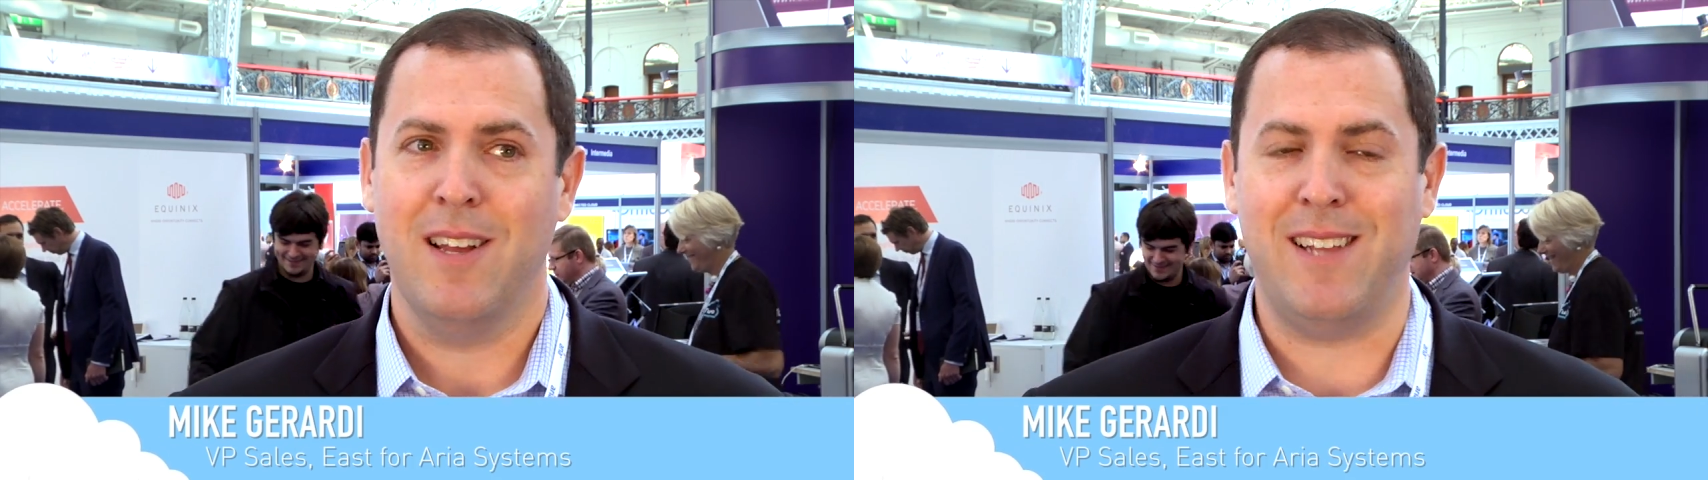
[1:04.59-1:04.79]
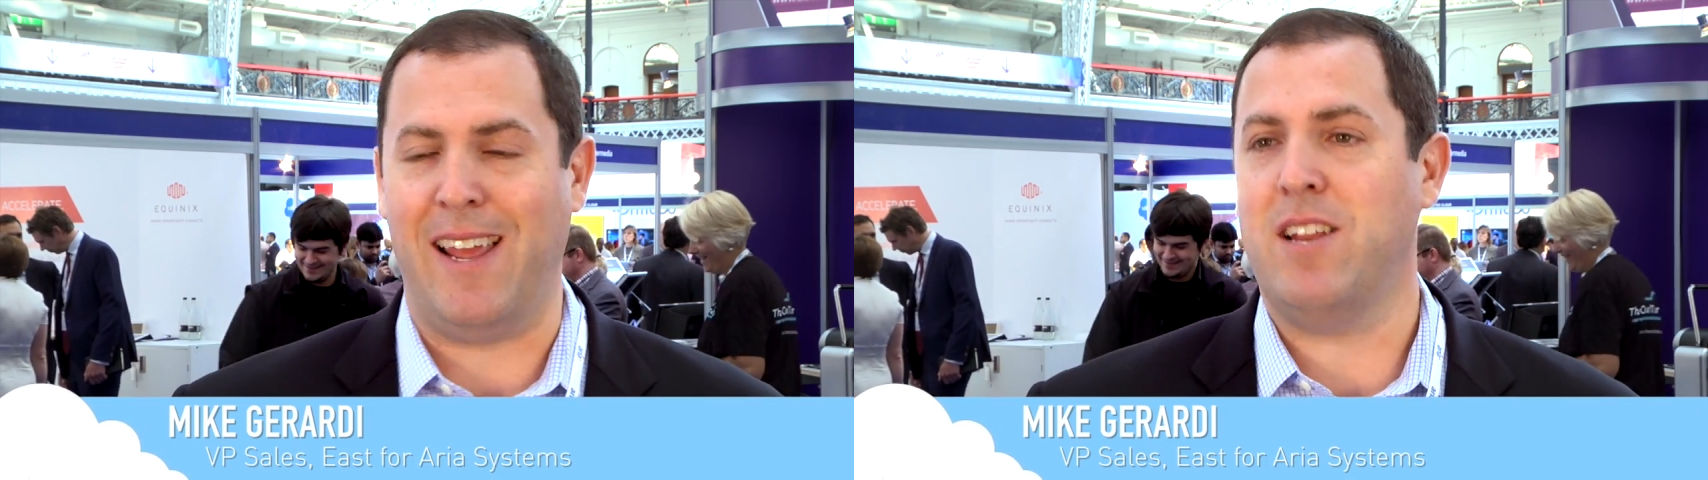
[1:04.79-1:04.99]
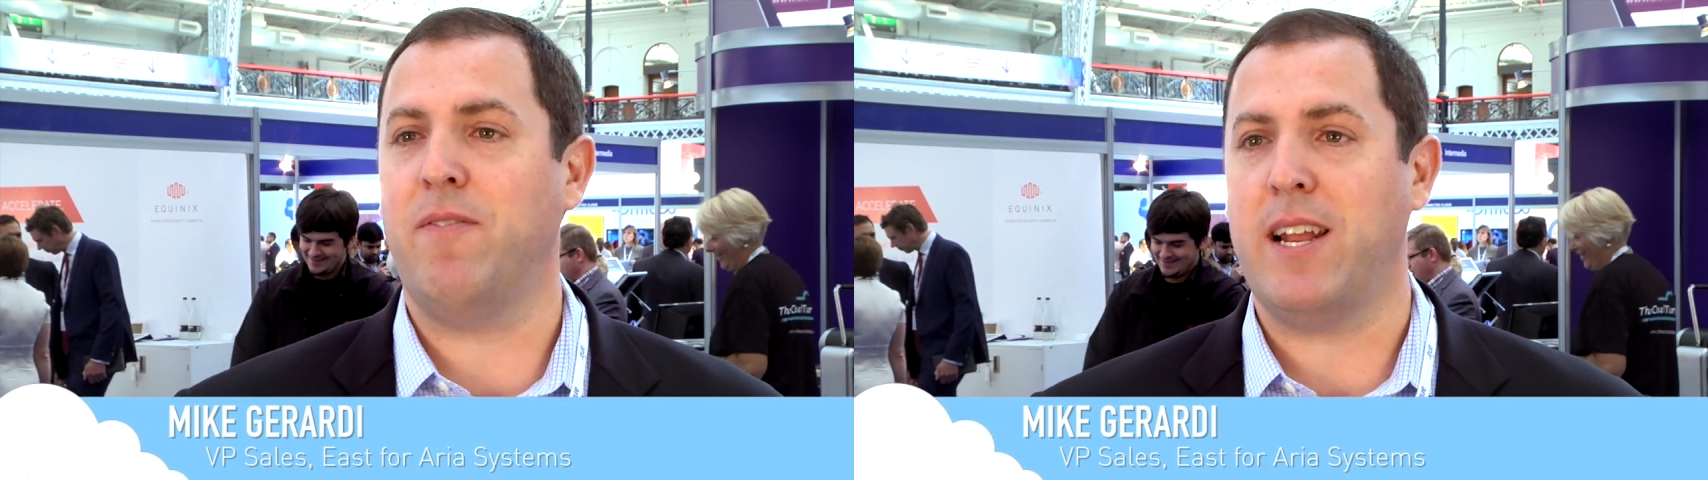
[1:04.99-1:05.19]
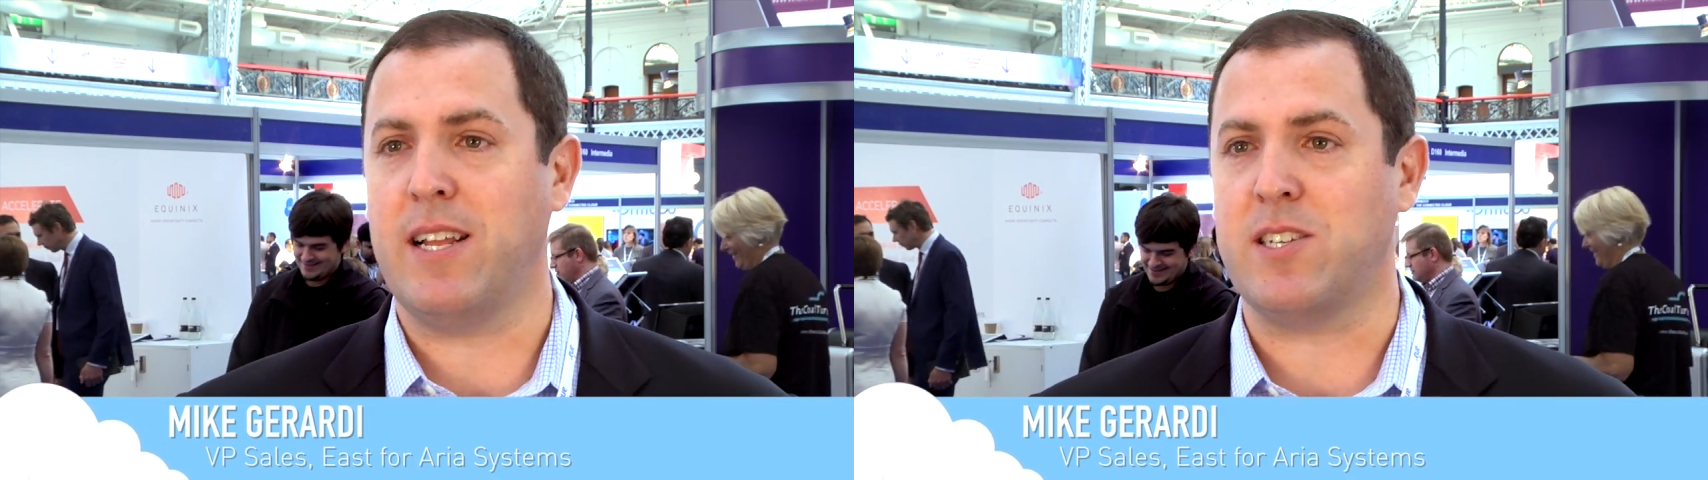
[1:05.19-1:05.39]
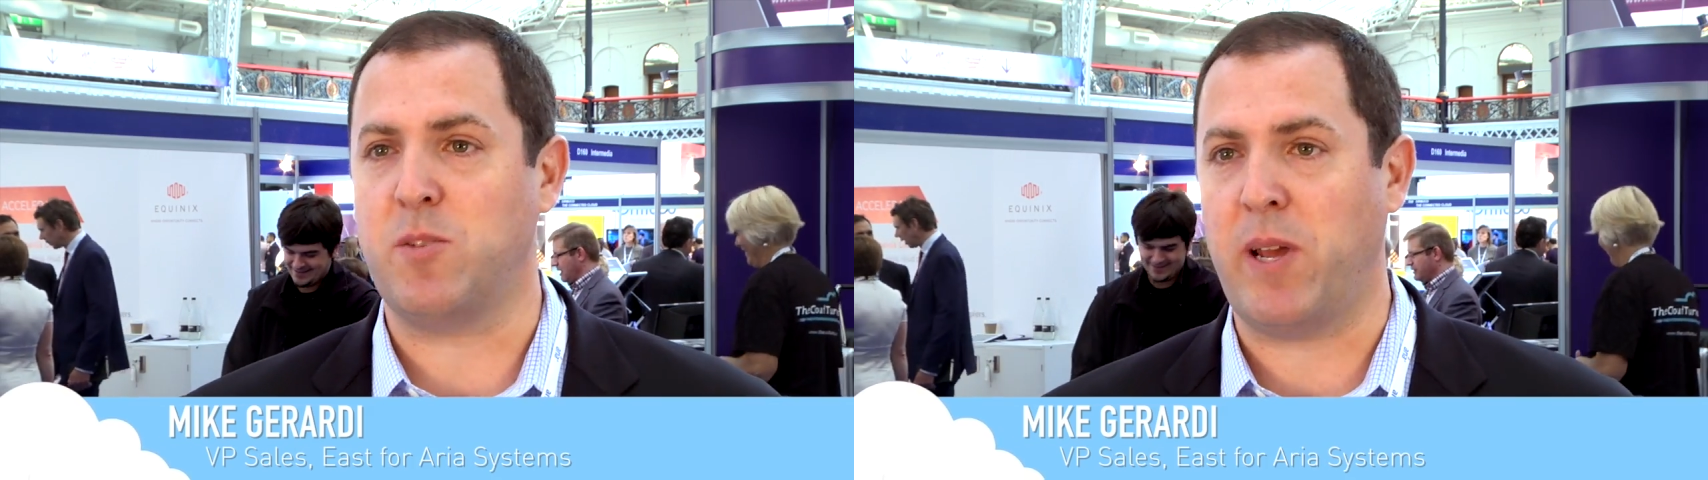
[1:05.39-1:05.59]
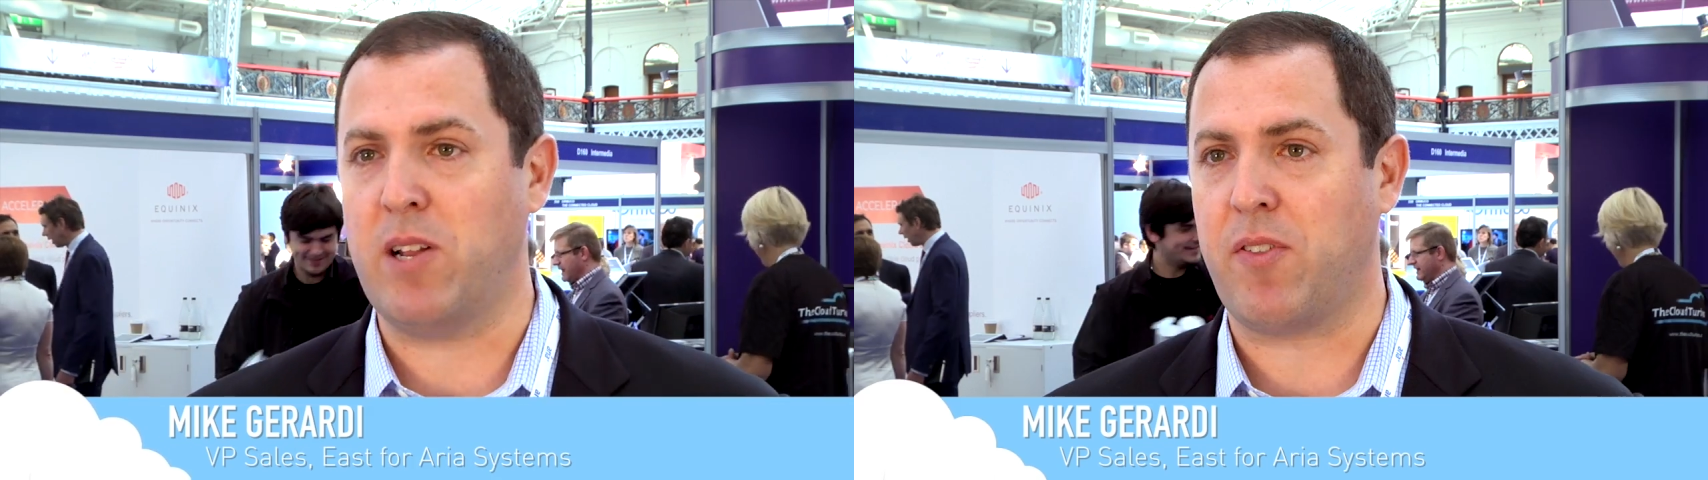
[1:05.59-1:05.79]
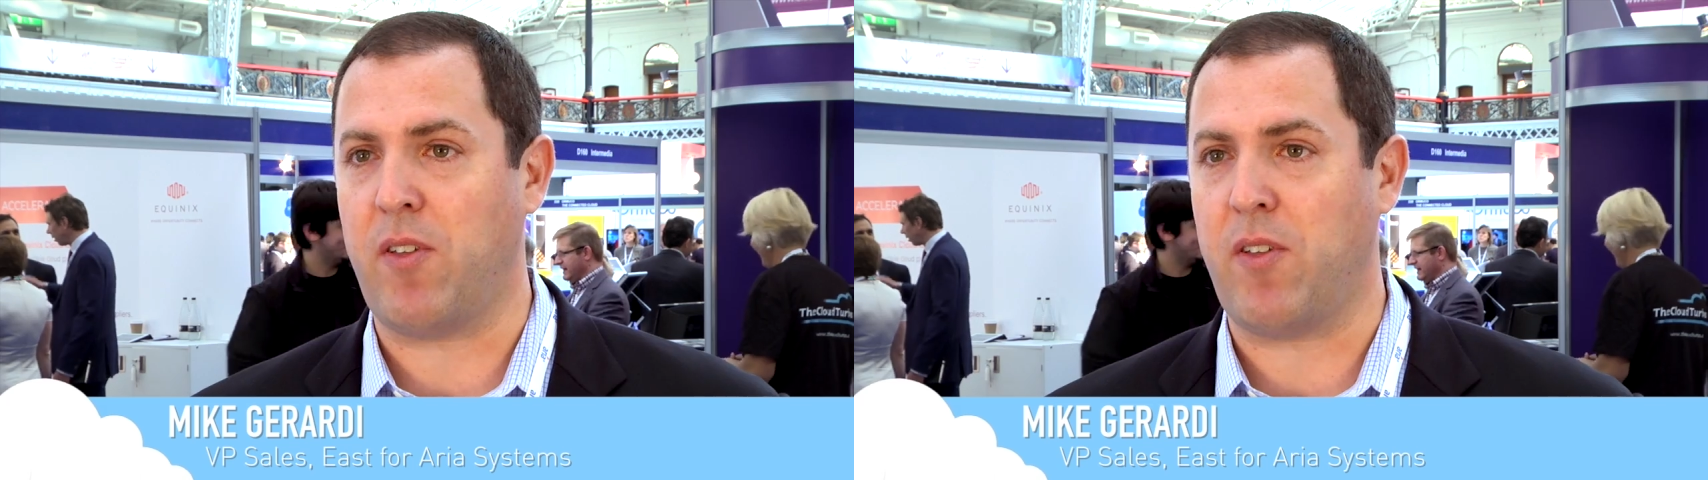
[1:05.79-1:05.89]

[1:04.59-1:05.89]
to innovate at the speed of